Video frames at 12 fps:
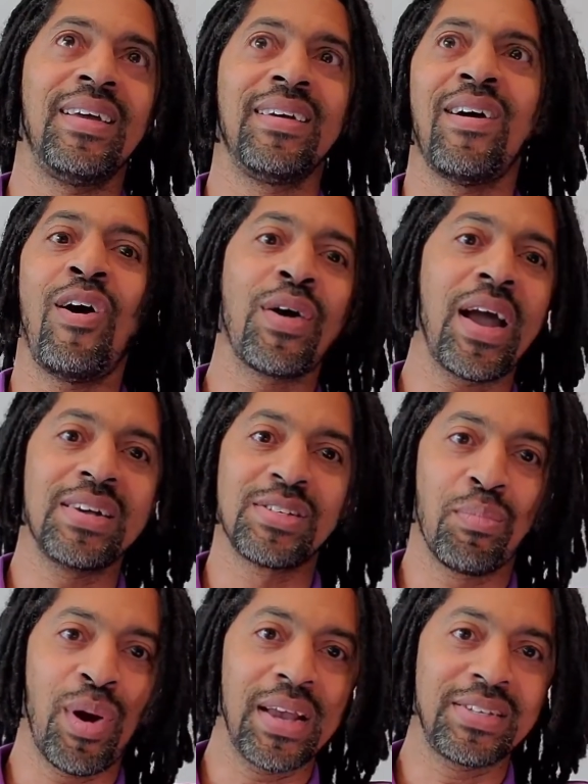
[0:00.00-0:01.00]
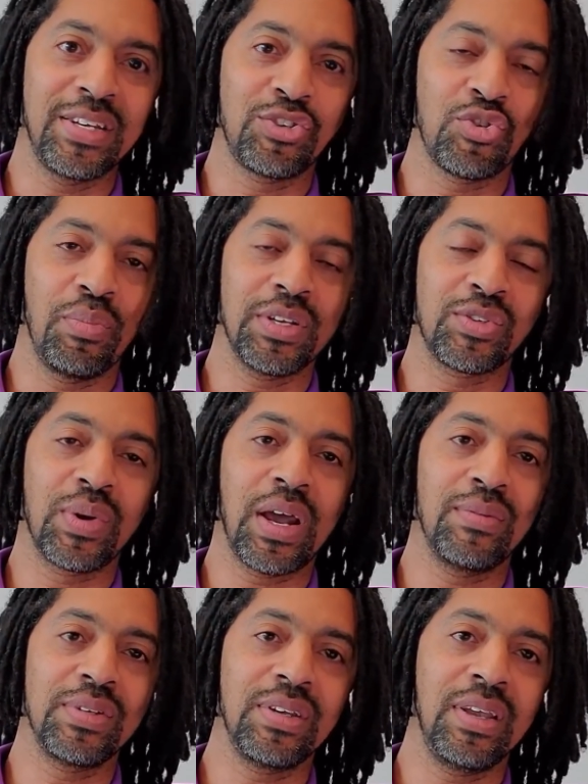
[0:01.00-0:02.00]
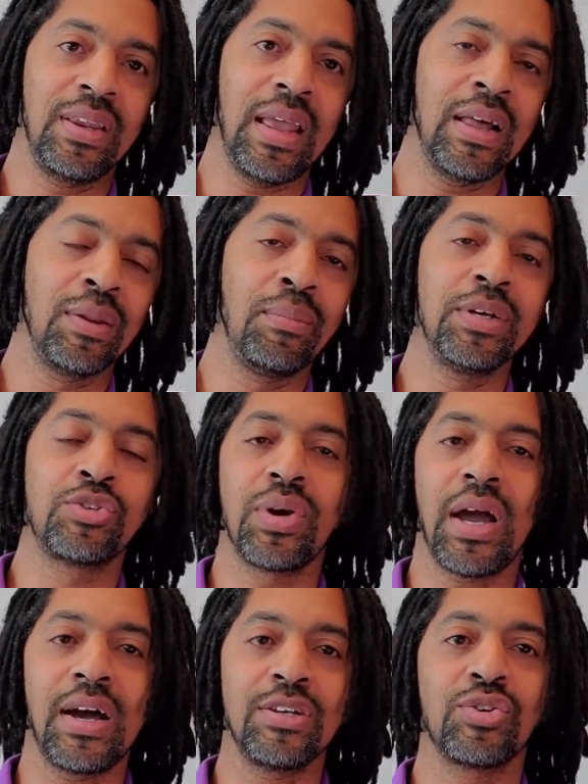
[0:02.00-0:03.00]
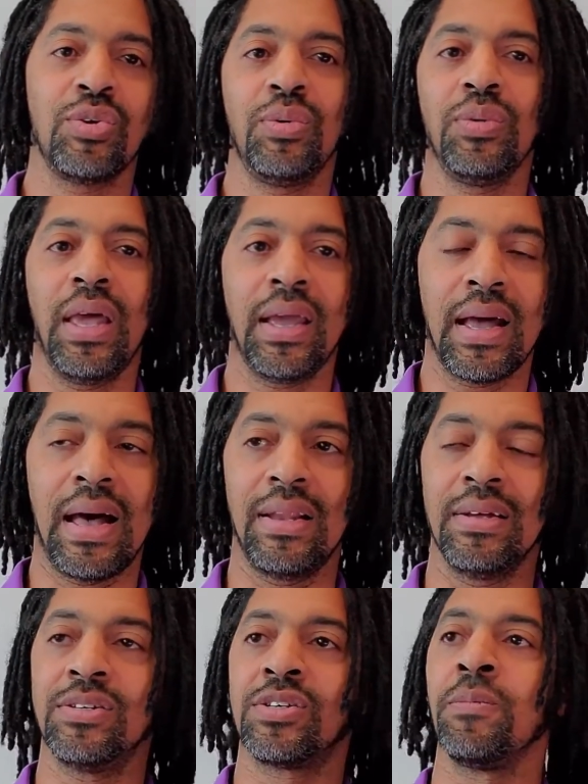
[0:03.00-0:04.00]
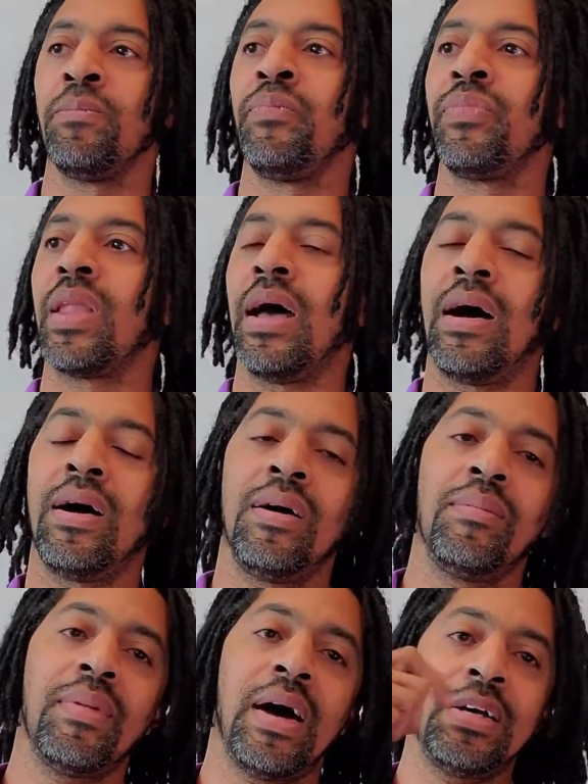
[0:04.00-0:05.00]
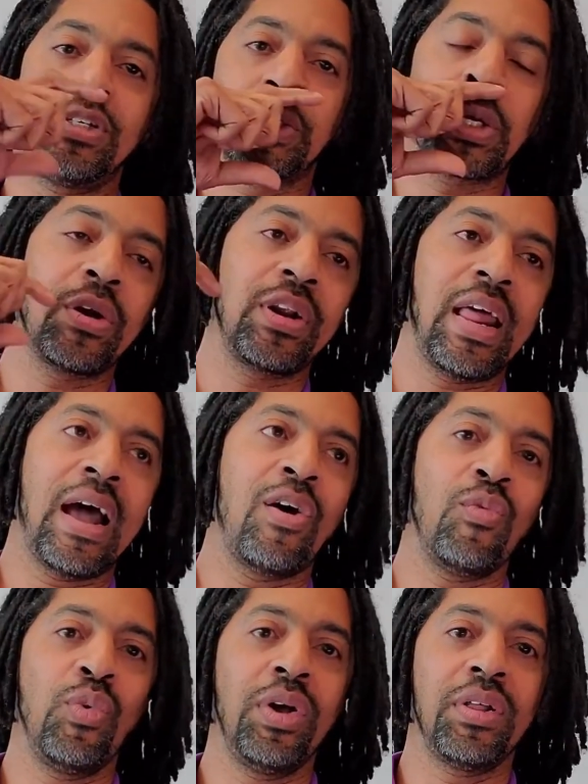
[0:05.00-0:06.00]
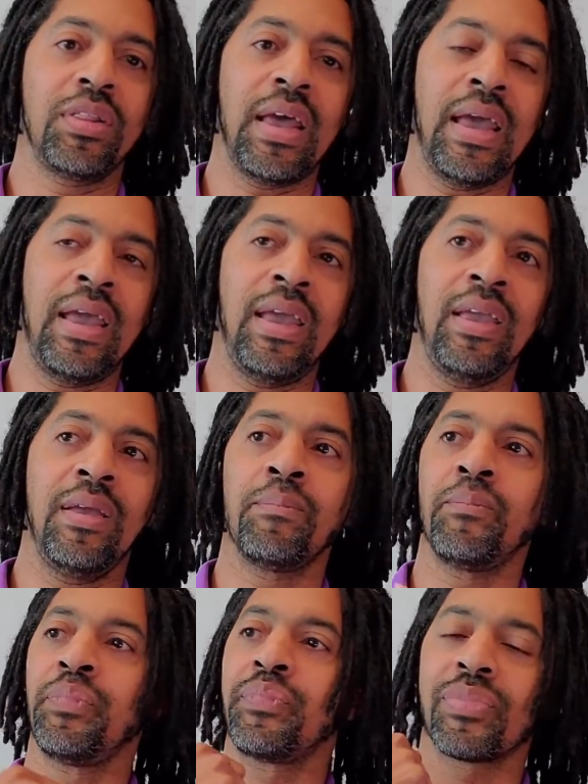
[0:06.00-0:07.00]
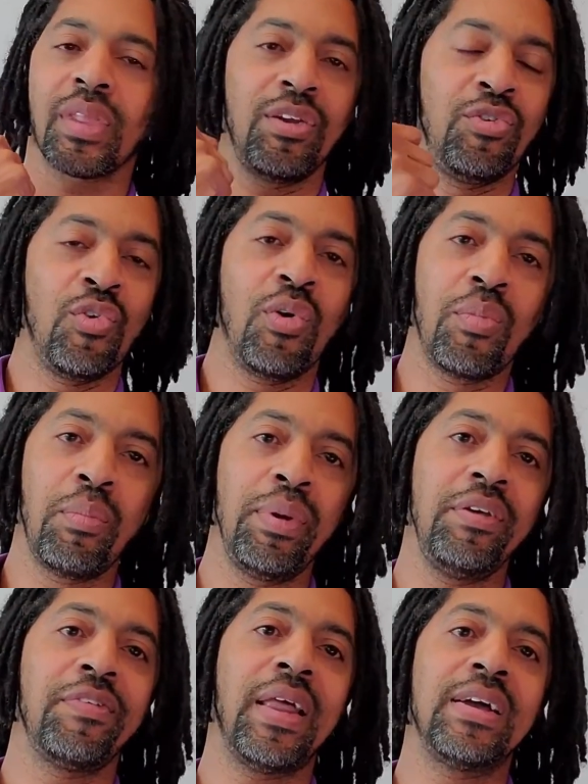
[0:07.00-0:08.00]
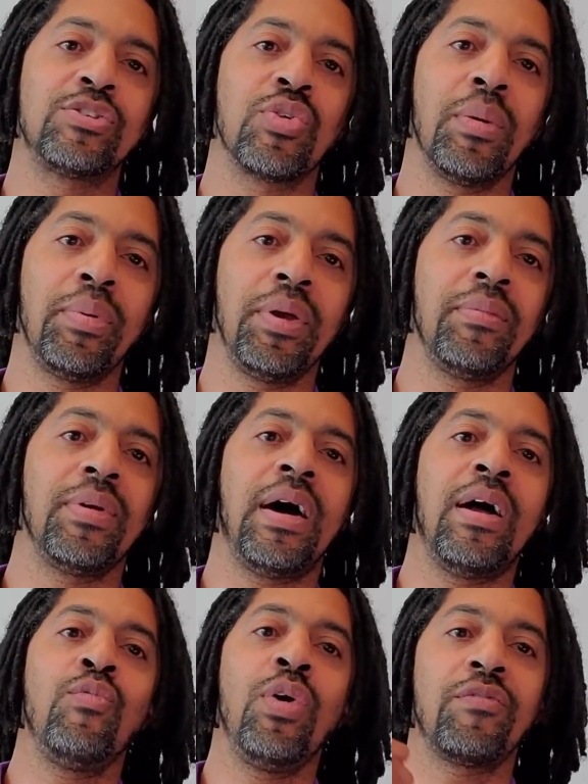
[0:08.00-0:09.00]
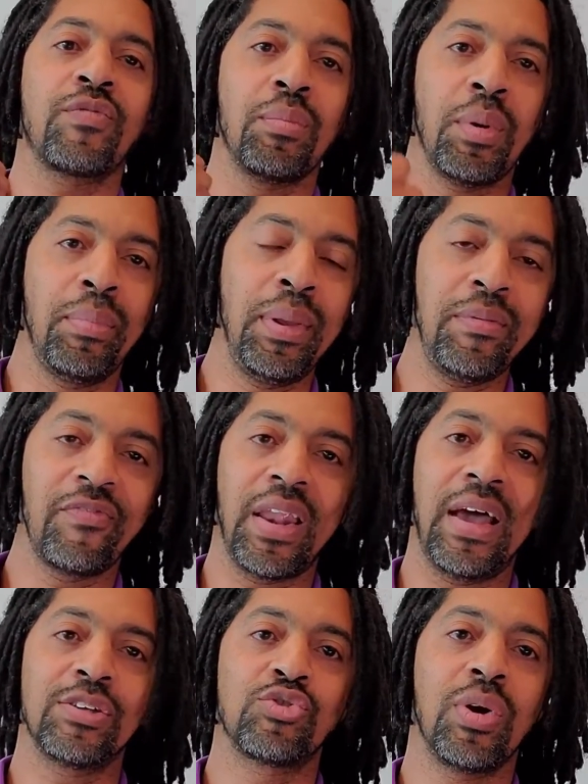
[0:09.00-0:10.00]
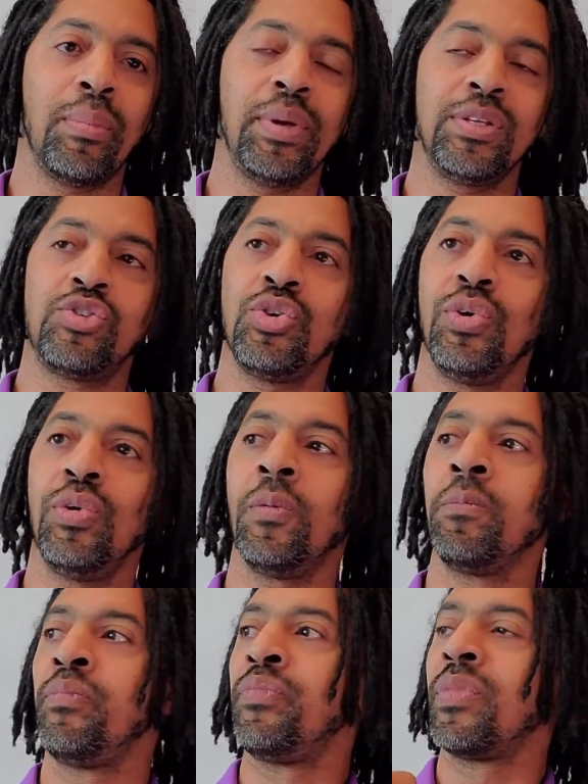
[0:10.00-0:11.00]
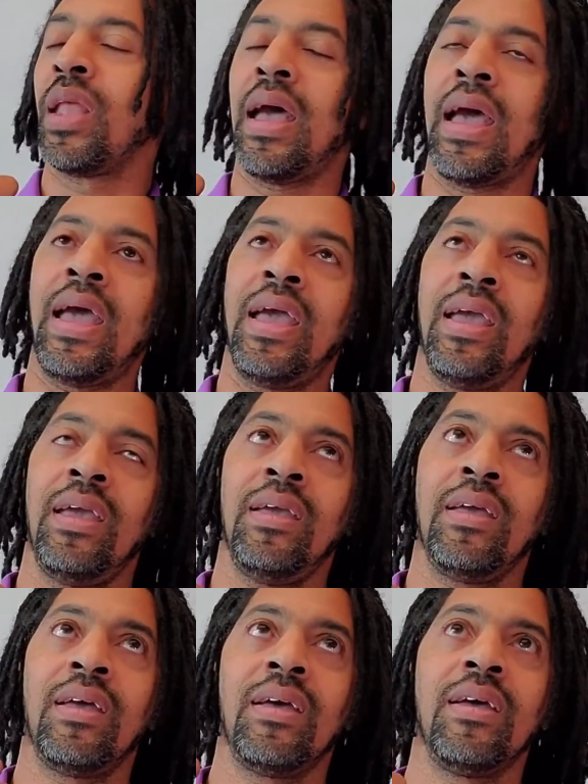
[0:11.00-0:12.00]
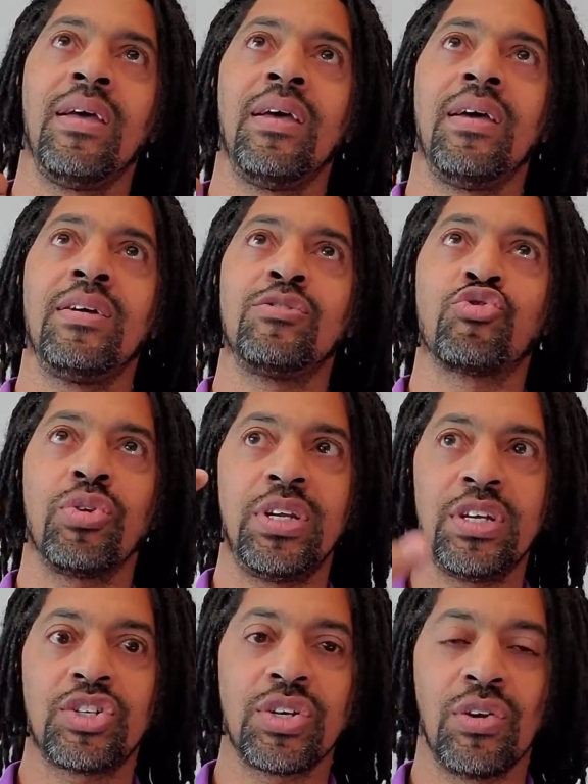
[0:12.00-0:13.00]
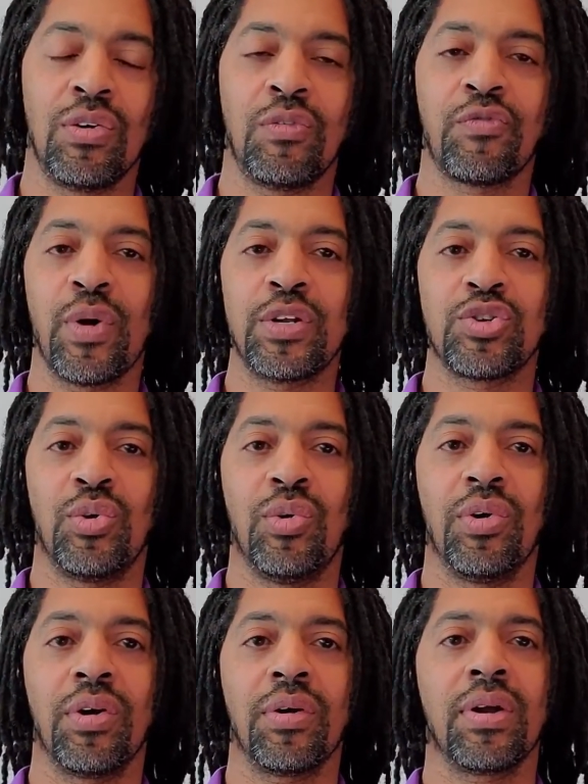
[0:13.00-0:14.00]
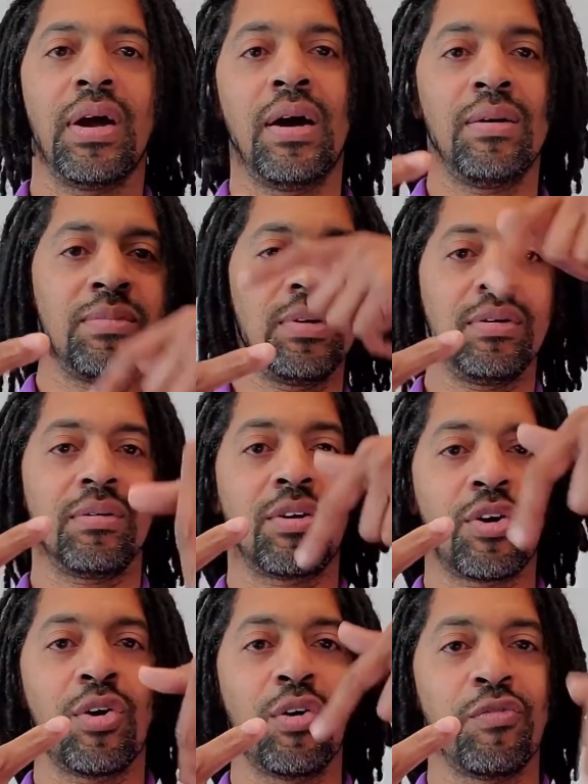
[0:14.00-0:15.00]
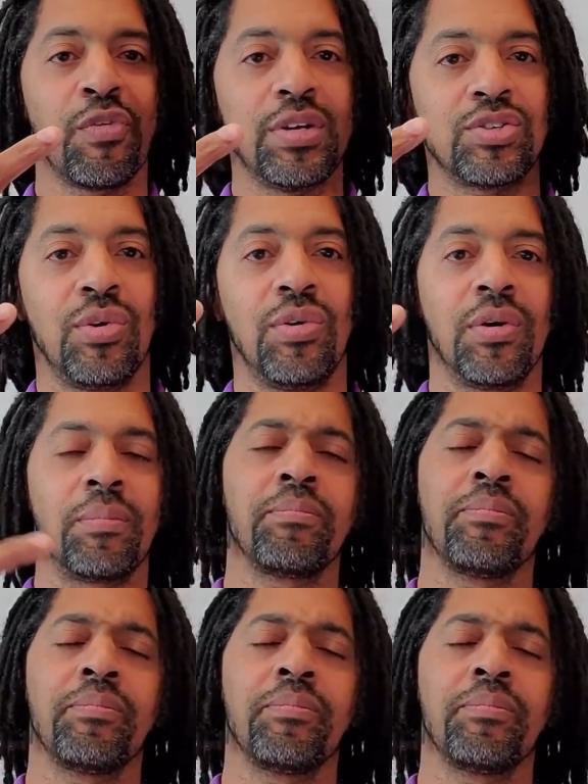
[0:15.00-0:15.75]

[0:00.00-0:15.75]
all kinds of brass instruments when I was in elementary, high school, and college. I started out with a normal B-flat trumpet. I went from a B-flat trumpet to a traditional French horn, the curl French horn.